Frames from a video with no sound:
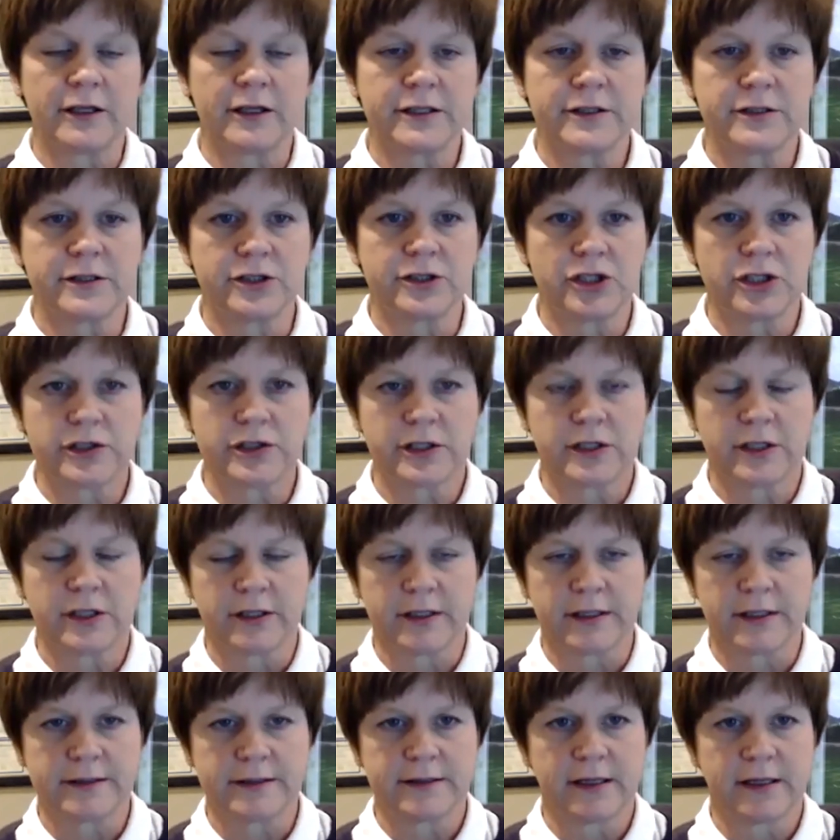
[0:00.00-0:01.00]
as just an
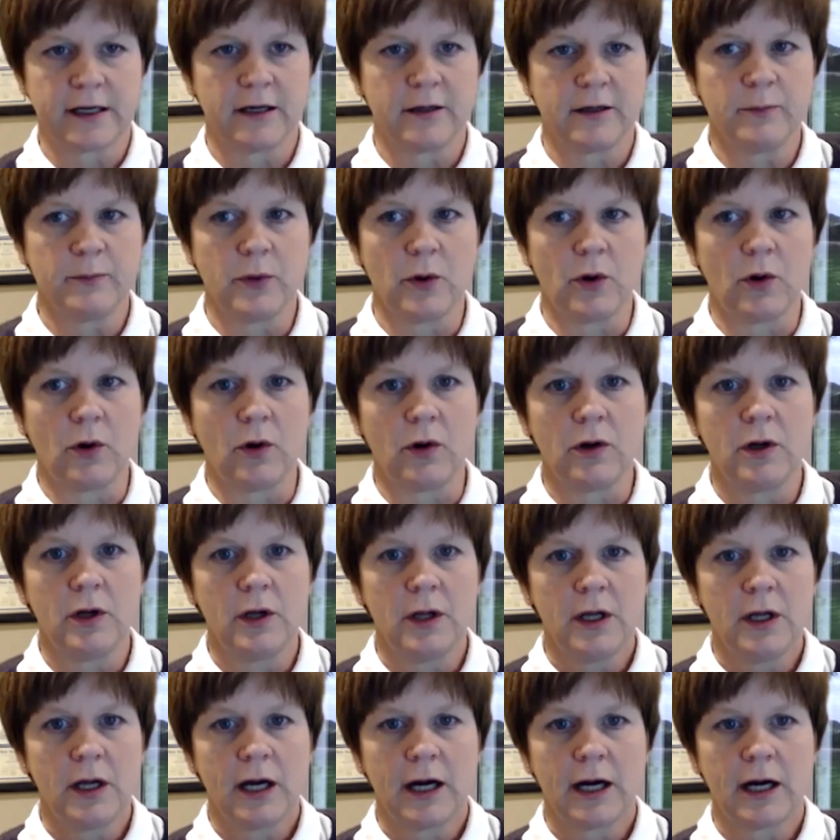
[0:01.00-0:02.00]
example,
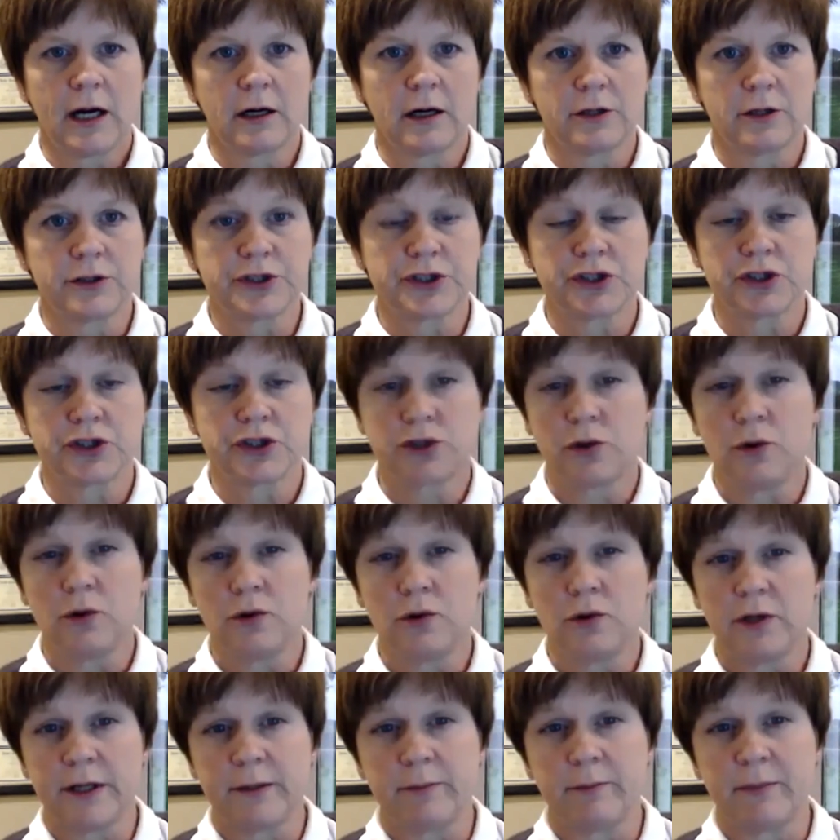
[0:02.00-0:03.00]
our
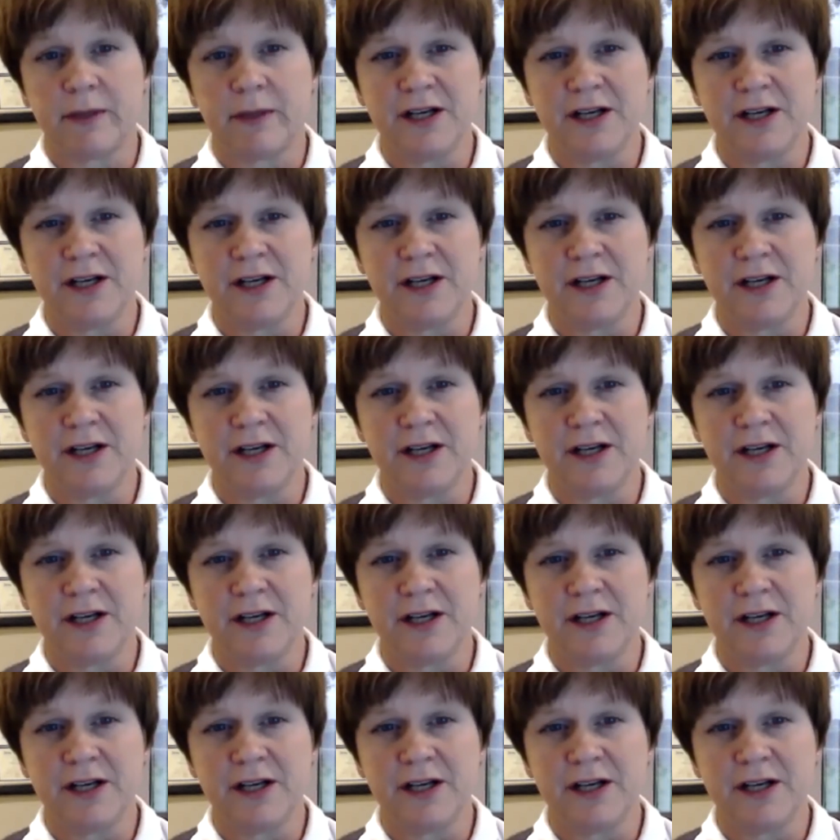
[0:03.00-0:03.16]
school is